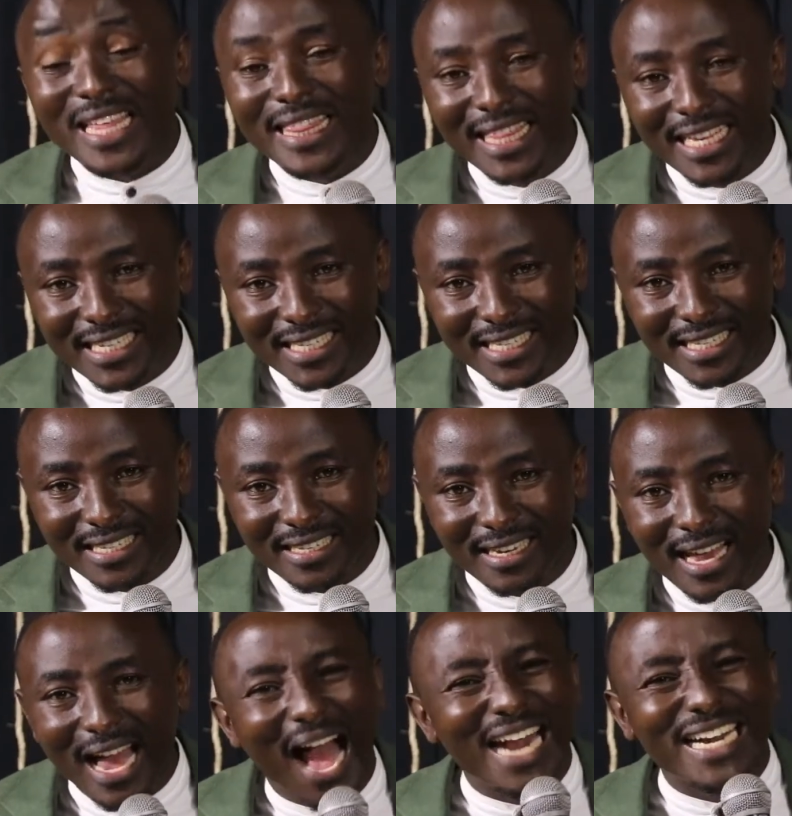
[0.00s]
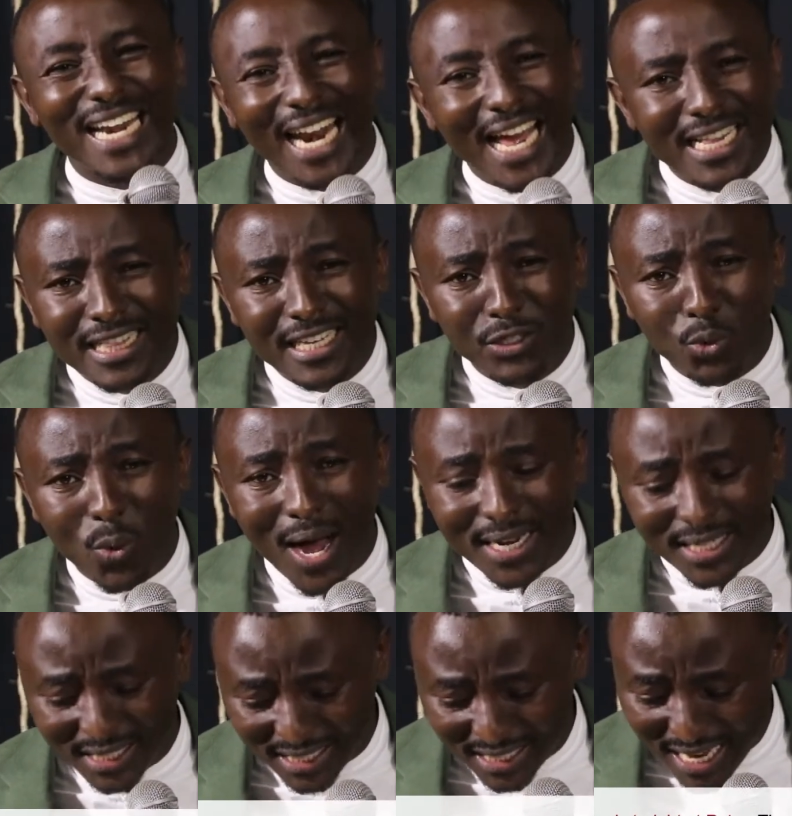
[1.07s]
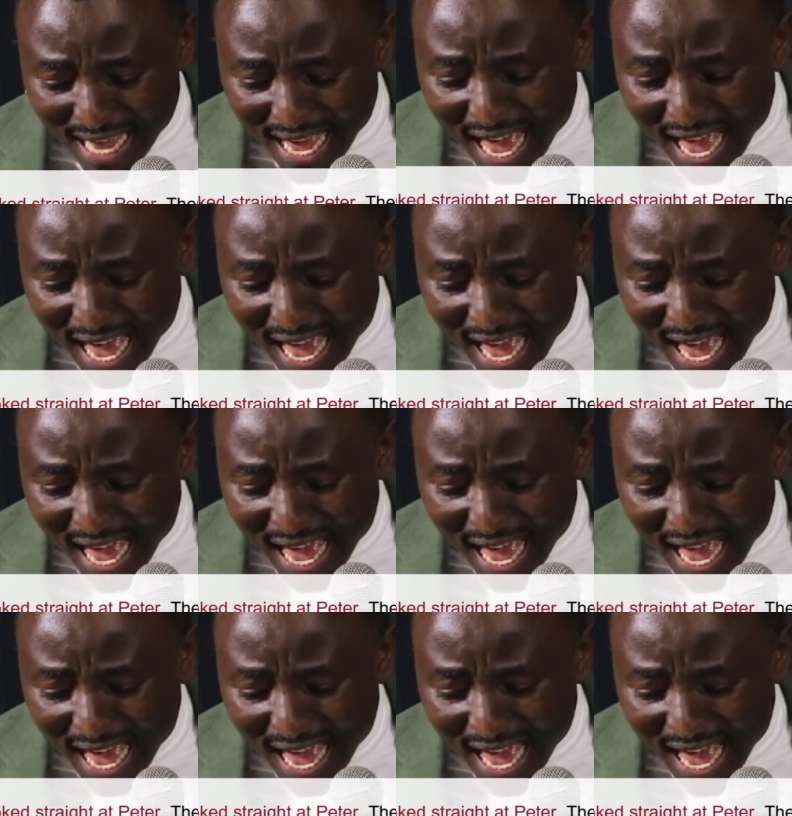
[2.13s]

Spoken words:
this, underline these words.